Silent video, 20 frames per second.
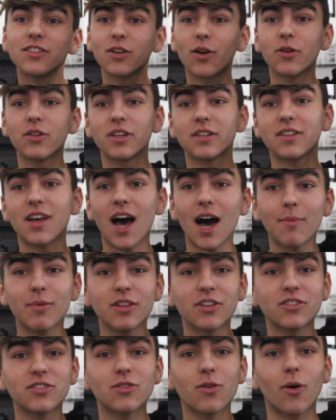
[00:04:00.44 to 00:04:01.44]
to go to the top
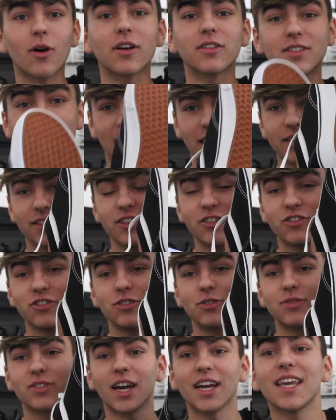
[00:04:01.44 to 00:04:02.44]
of the store to get these
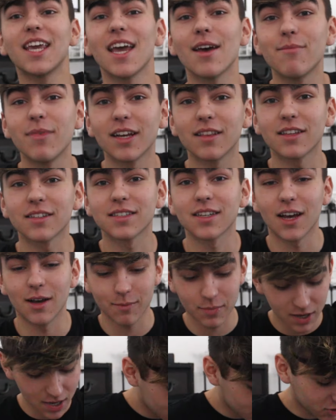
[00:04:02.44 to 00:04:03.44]
shoes. I can't make this
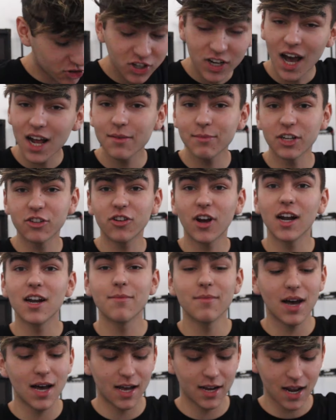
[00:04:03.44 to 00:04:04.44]
up. But she got them. I tried
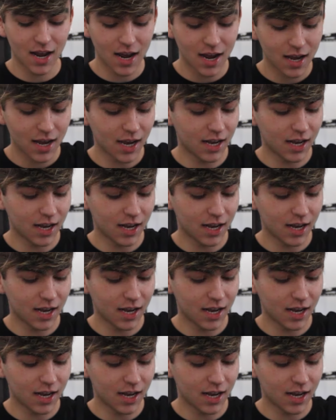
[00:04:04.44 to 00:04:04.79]
them on.